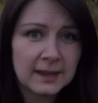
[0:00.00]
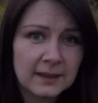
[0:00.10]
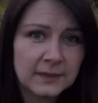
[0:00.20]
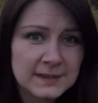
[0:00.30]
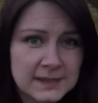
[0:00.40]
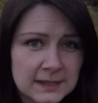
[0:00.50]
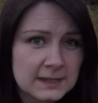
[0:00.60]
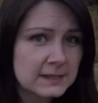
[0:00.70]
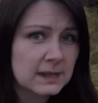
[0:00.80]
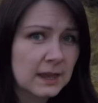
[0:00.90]
This
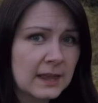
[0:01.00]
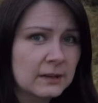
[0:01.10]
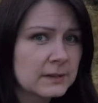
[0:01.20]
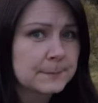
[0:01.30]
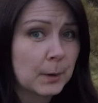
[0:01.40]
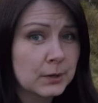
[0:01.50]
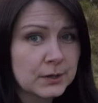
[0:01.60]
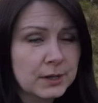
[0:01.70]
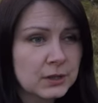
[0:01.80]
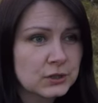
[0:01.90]
is Earls Burn,
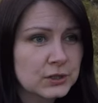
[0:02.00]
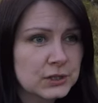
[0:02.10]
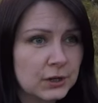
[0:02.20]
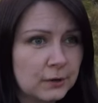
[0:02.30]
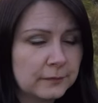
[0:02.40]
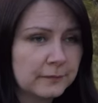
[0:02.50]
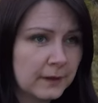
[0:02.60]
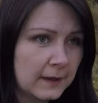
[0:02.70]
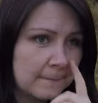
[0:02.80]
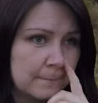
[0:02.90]
just off,
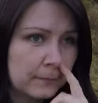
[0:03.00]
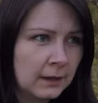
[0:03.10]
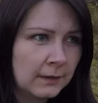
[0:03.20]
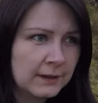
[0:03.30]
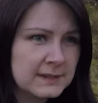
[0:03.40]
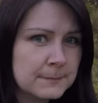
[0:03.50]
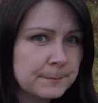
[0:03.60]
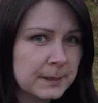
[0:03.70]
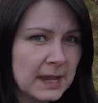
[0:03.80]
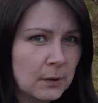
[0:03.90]
I think it's the
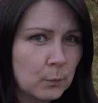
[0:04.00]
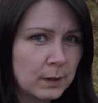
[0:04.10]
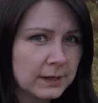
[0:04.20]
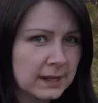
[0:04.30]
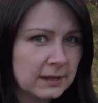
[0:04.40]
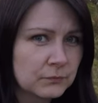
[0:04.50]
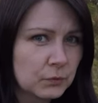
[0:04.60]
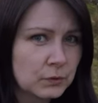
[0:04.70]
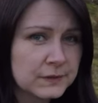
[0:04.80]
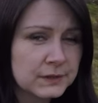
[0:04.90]
B818
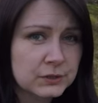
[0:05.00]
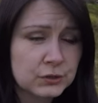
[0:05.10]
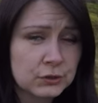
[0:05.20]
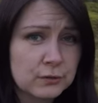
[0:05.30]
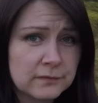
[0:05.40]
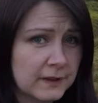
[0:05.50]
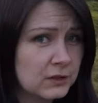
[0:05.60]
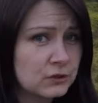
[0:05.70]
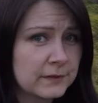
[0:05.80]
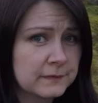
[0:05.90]
road to
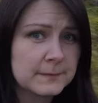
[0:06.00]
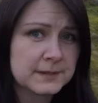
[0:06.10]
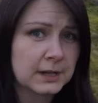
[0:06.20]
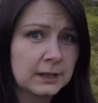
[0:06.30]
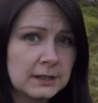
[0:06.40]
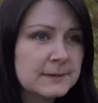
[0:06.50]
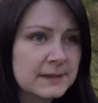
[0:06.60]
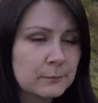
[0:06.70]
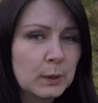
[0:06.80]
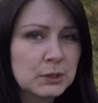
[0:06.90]
Fintry from Stirling. It's a
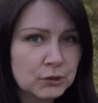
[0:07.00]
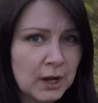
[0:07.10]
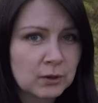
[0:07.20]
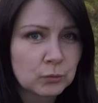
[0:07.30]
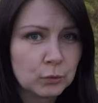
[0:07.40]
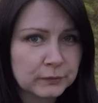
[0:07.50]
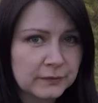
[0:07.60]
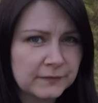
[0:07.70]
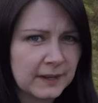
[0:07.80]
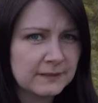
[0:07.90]
one track road,
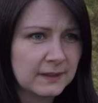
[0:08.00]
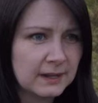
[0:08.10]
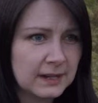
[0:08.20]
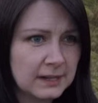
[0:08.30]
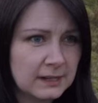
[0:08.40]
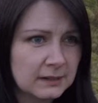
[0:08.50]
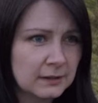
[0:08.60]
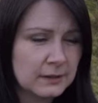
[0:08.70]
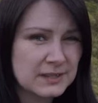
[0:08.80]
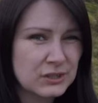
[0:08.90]
very,
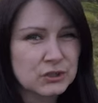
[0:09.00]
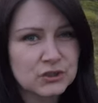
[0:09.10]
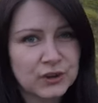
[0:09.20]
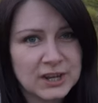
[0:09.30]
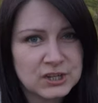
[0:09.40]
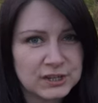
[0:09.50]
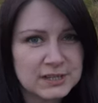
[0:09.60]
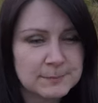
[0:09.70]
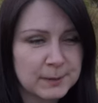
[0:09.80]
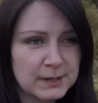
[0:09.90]
it's not treacherous,
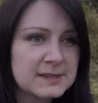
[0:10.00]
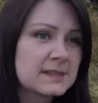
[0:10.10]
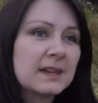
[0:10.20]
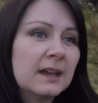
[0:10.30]
but it's,